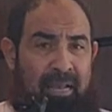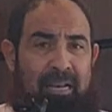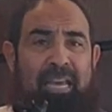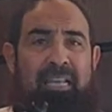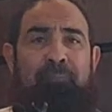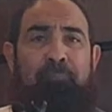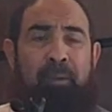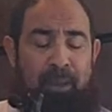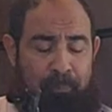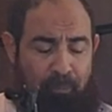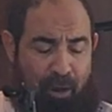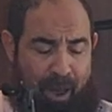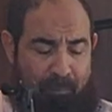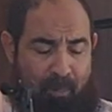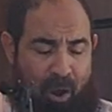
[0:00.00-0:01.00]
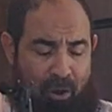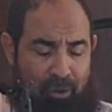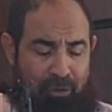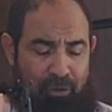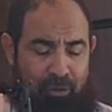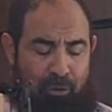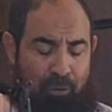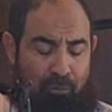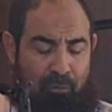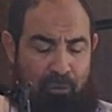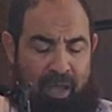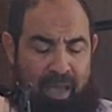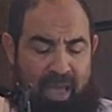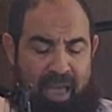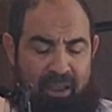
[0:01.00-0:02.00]
Let people among you
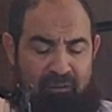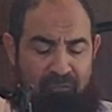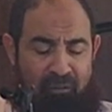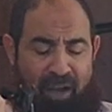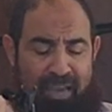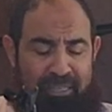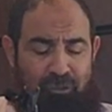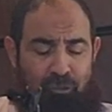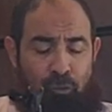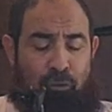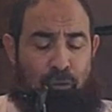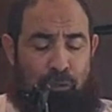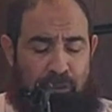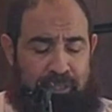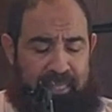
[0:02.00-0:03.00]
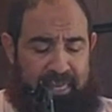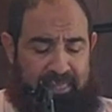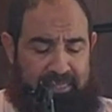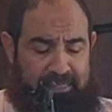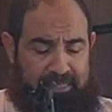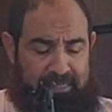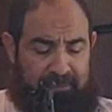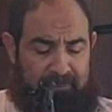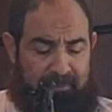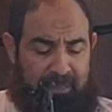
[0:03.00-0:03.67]
invite to goodness,